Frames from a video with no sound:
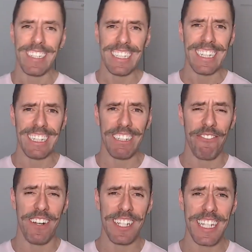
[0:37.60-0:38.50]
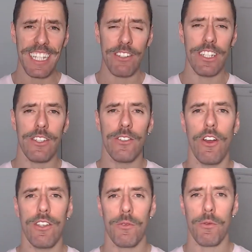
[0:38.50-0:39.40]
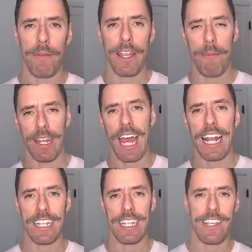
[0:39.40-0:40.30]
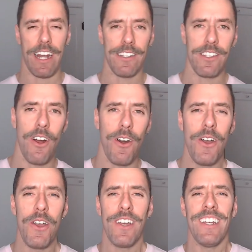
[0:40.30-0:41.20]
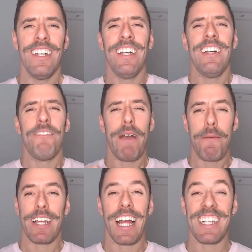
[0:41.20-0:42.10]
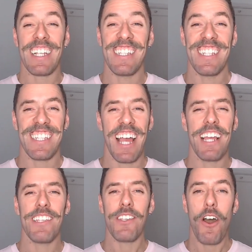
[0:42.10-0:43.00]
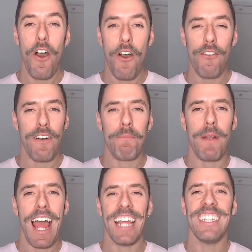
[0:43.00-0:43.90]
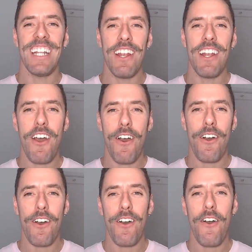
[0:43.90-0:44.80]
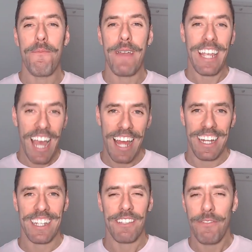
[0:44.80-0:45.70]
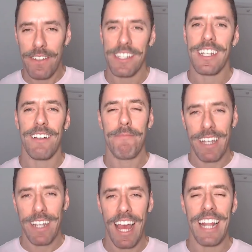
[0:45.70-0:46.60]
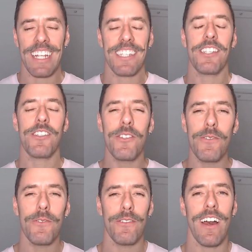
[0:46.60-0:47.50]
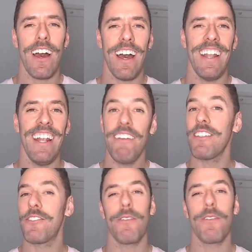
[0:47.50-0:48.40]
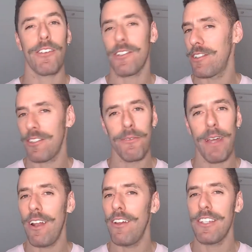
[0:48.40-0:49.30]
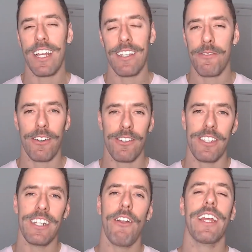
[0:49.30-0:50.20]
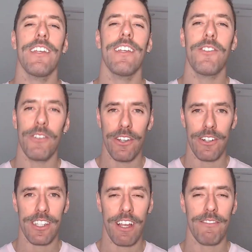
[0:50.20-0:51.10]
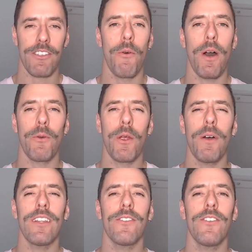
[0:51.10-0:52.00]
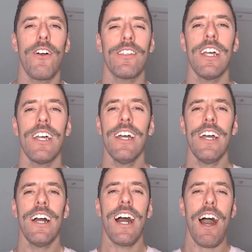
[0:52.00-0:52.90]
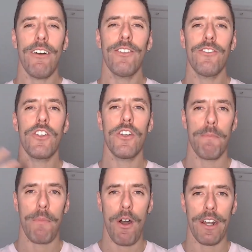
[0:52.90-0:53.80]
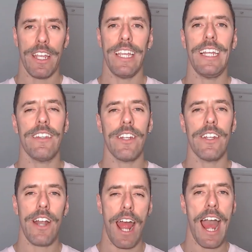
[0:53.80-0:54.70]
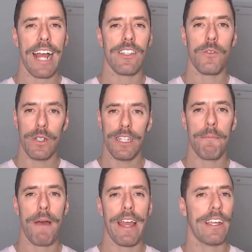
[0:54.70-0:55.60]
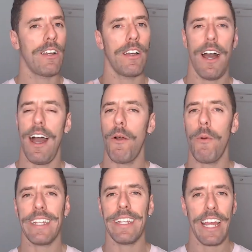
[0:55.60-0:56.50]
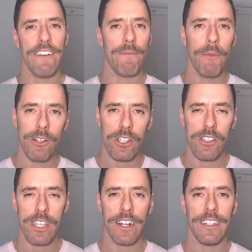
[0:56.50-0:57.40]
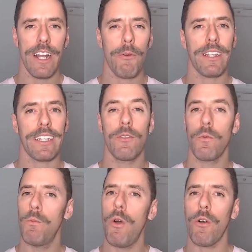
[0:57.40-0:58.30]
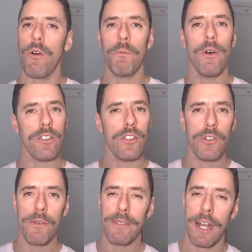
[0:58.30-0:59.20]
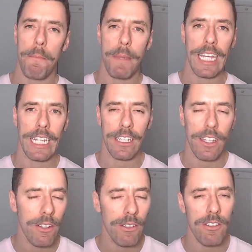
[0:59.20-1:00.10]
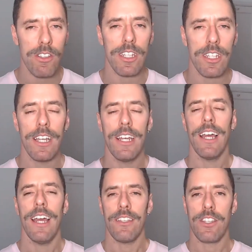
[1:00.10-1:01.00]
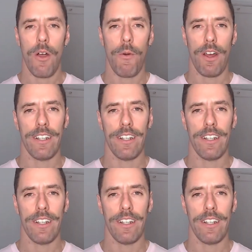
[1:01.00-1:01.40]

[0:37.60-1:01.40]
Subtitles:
The first thing you need to know is what biomechanics are. So biomechanics is the science of applying the law of mechanics, physical mechanics, to living structures, to biological structures, in our case to yourself. So what we want to know is how does your body interacts with the bike? What kind of motions are there? What muscle groups are being used? So what?